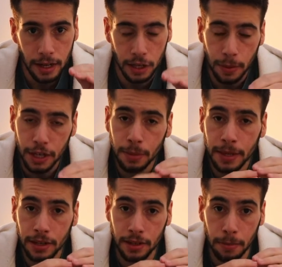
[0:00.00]
especially
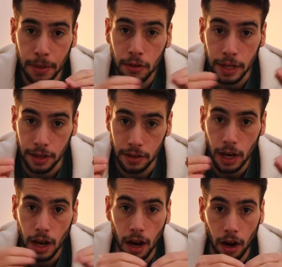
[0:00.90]
because the
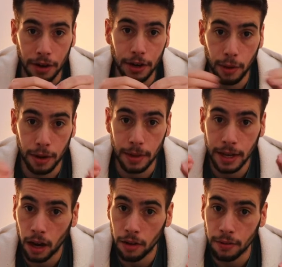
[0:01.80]
buildings are
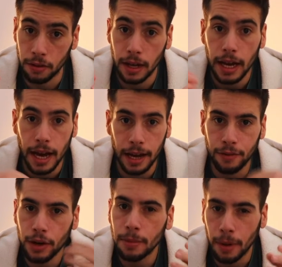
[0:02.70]
incredibly colorful. And
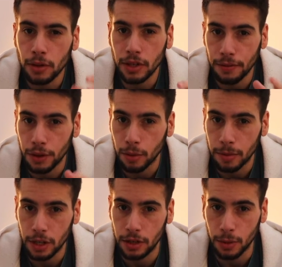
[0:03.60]
I've already posted a few
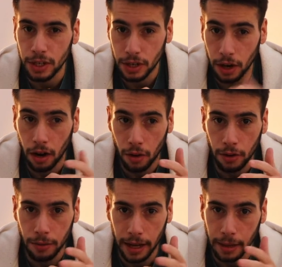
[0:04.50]
images which are
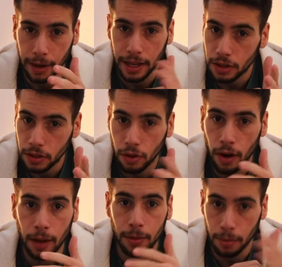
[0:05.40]
on like my
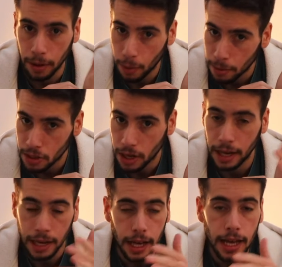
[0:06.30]
Instagram and on my
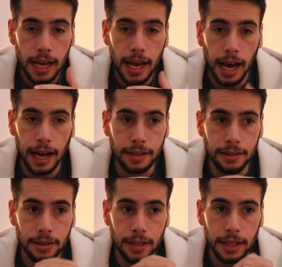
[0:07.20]
website,
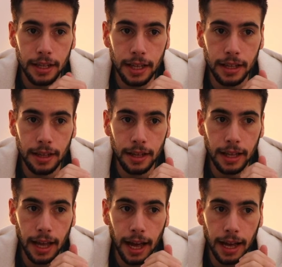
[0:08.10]
and
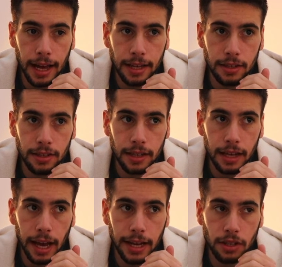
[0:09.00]
it's
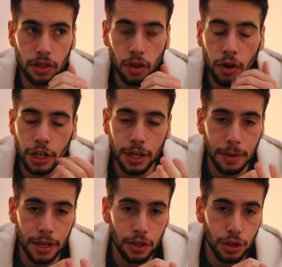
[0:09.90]

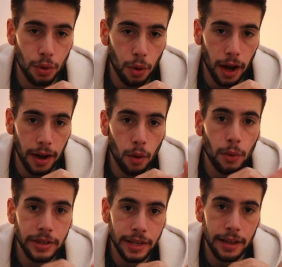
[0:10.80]
astonishing because I
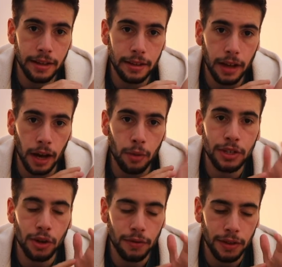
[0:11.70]
always
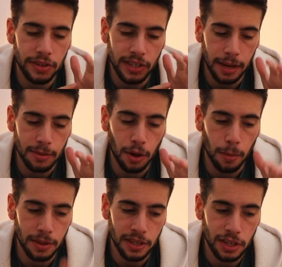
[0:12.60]
go for the same
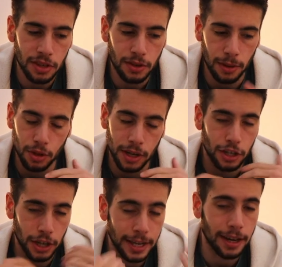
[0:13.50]
composition, so I'm trying
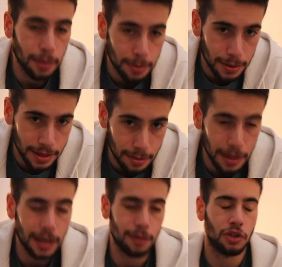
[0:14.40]
to shake it up at the
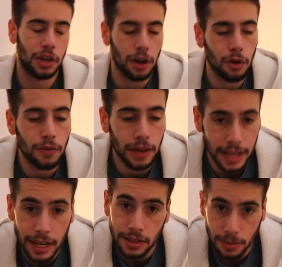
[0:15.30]
minute. I'm trying to
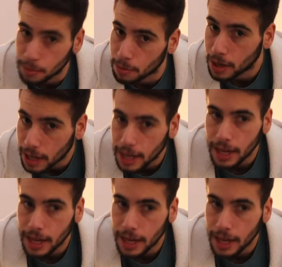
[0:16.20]
hopefully get some